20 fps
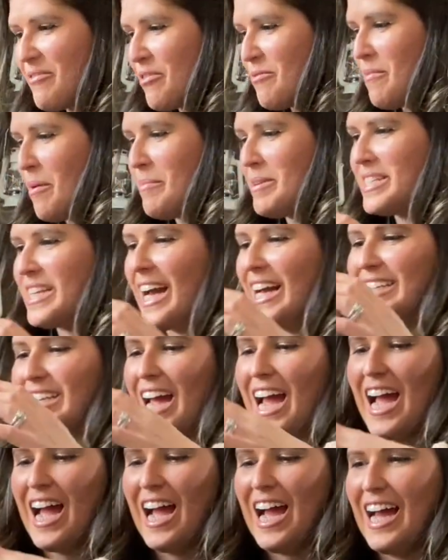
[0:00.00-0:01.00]
from mum and dad,
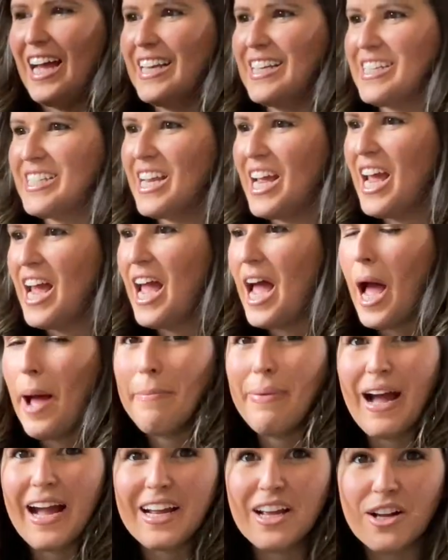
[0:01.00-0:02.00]
and a
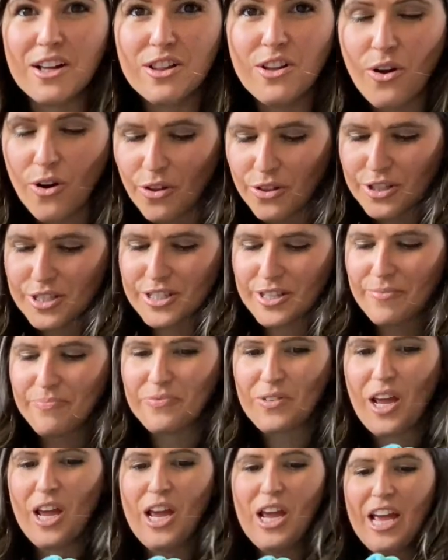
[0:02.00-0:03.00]
pack of cloths.
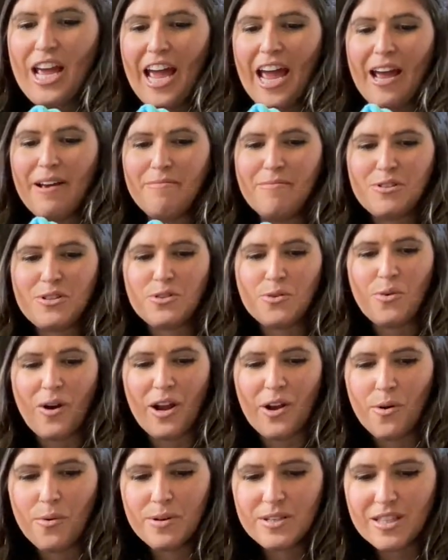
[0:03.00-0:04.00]
Um, so
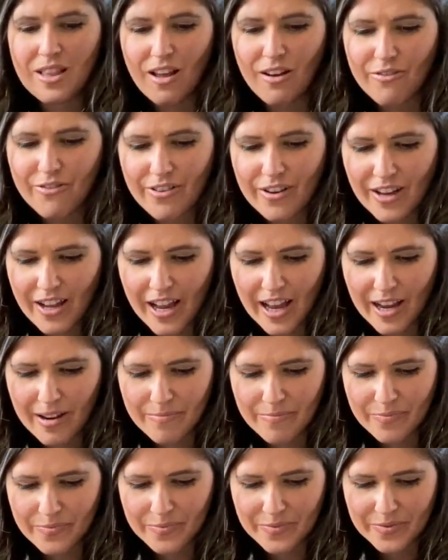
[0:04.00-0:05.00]
I always love
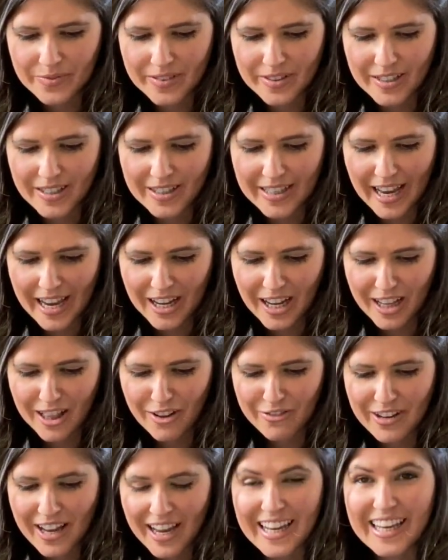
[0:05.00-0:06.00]
um, yeah, I
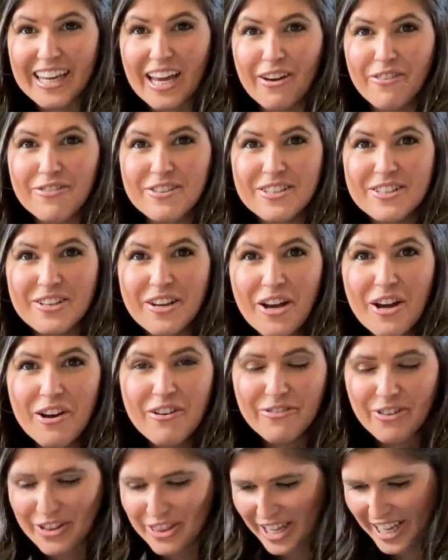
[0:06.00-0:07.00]
love getting gifts
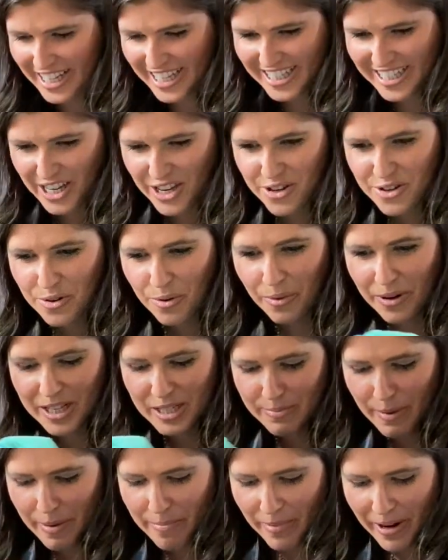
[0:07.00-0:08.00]
for things that you don't want to
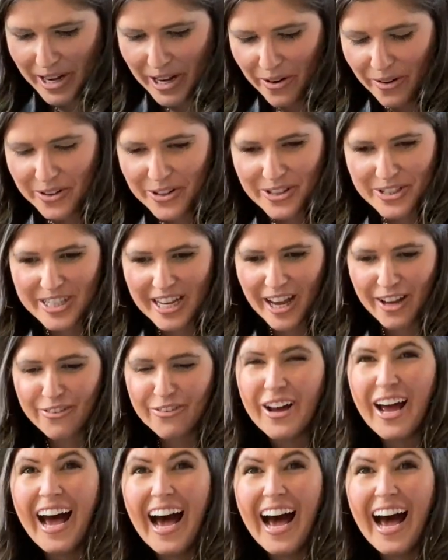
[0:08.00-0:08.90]
spend money on yourself.